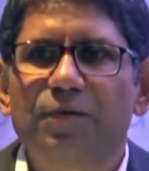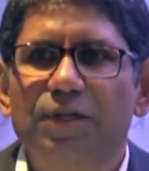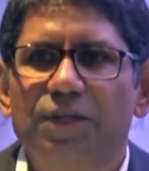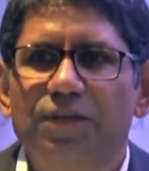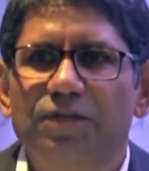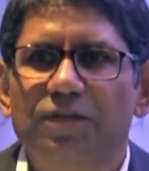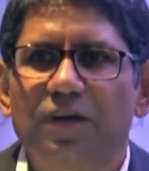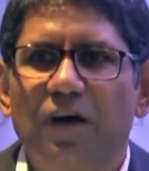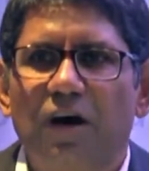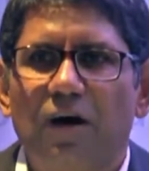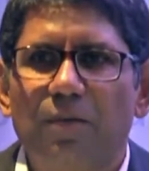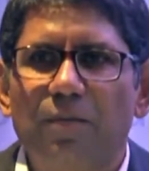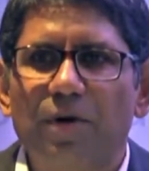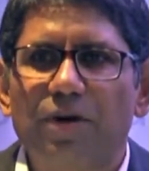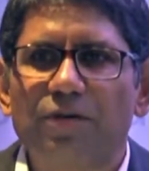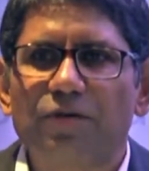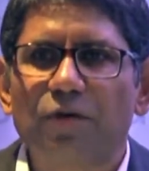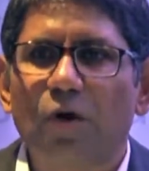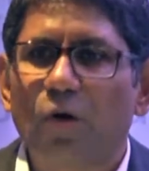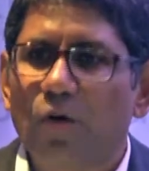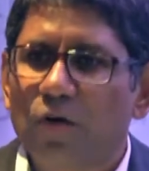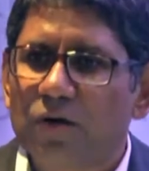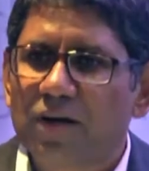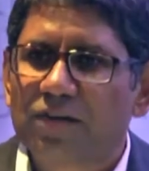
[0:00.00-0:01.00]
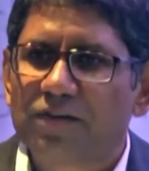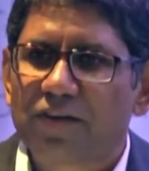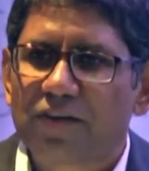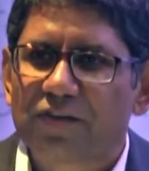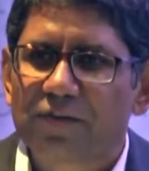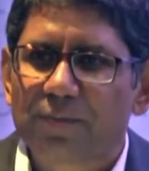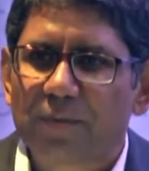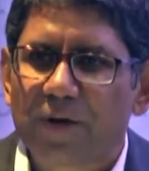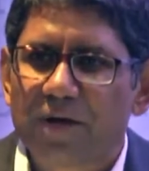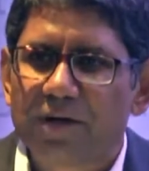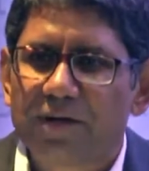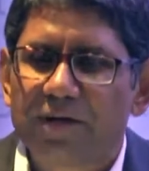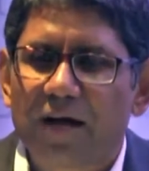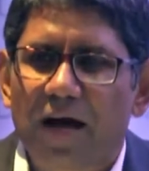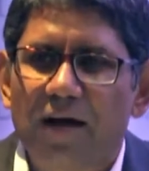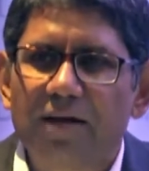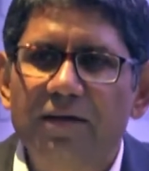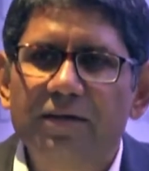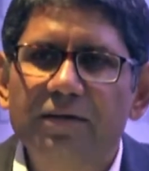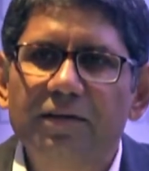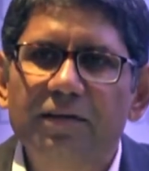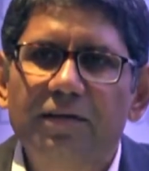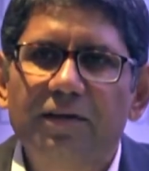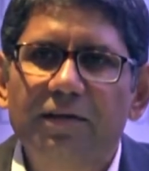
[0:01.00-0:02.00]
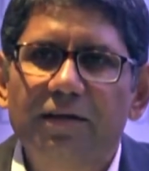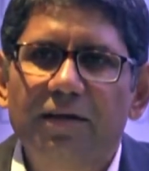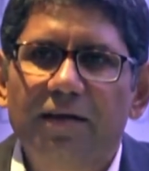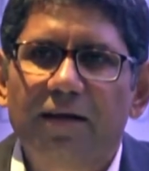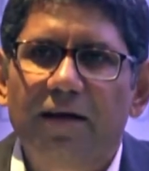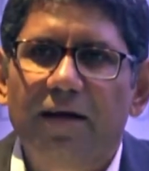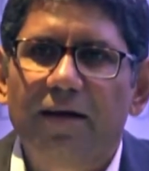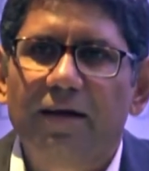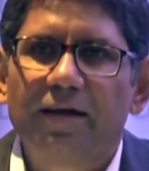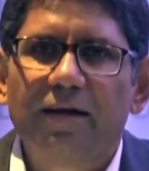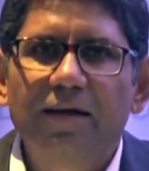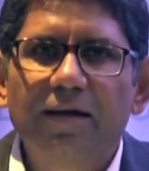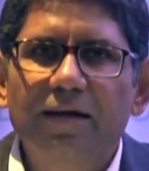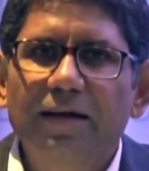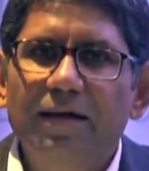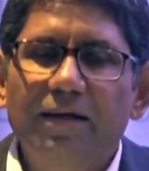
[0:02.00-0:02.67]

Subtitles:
which is government's own assessment done, right?